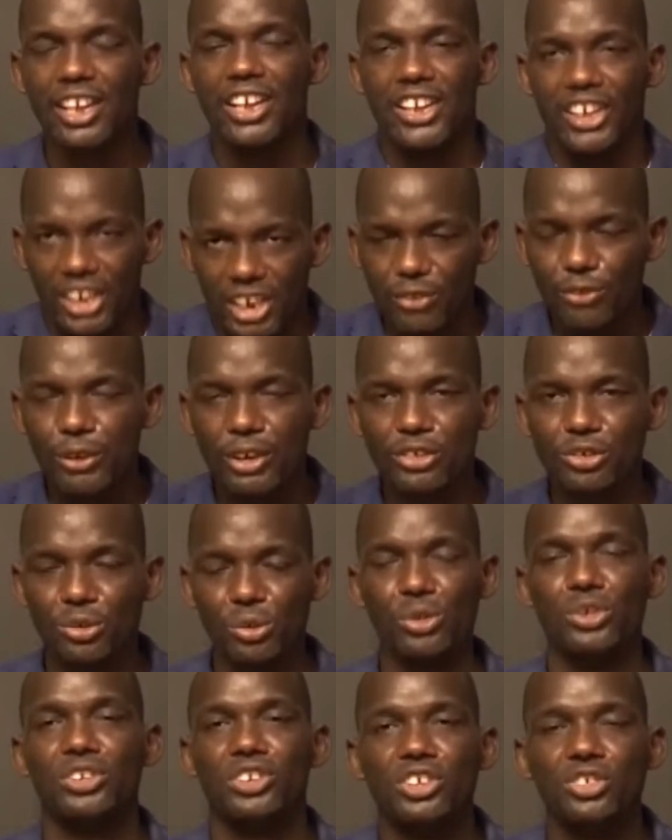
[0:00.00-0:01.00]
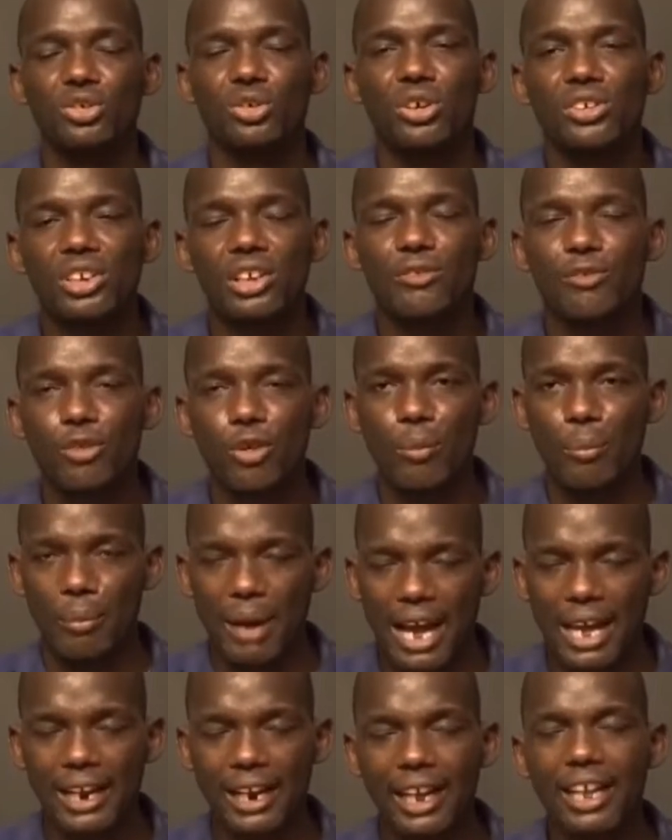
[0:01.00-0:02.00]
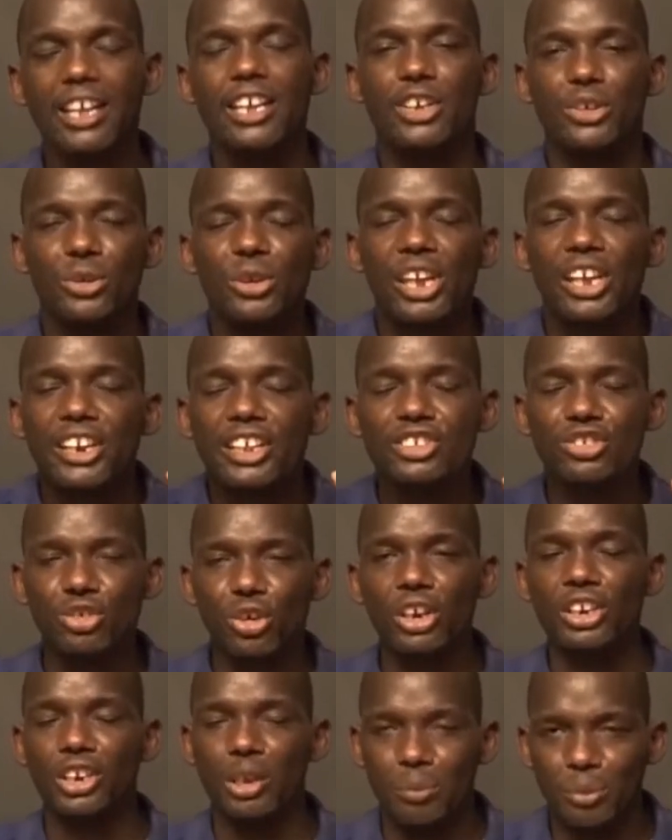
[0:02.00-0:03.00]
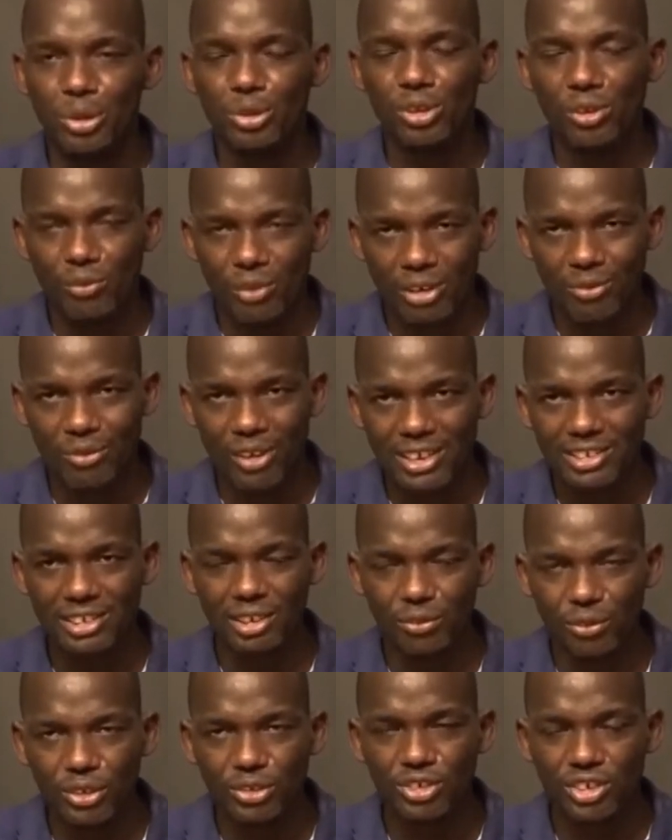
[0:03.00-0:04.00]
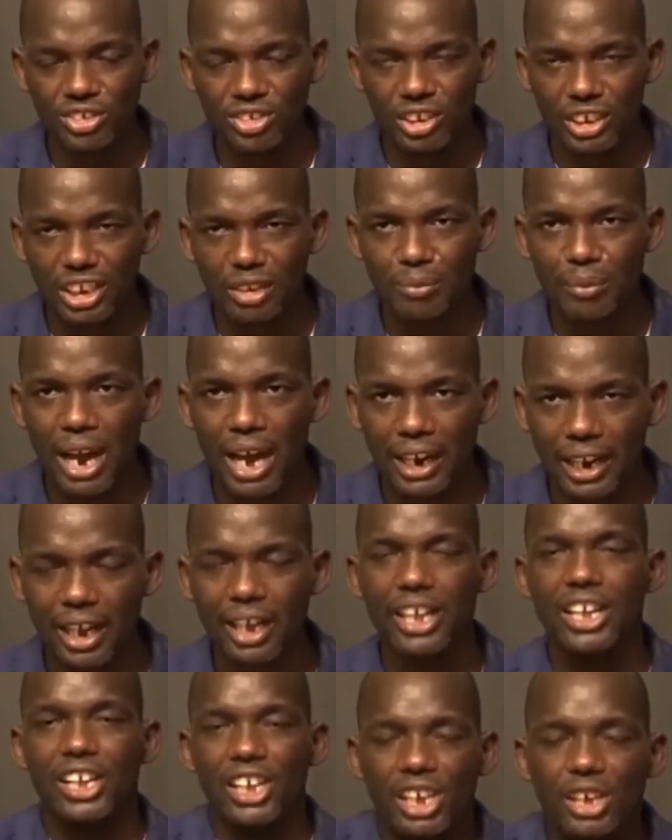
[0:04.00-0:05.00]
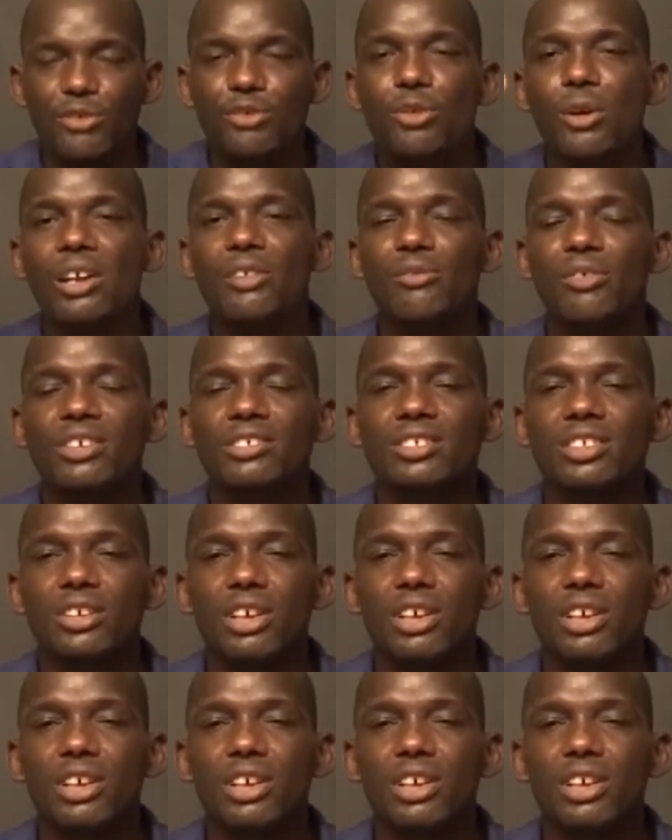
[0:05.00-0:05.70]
If you're enjoying this content from Mara, you can enjoy the beauty of advanced physics in Mara. If you're advanced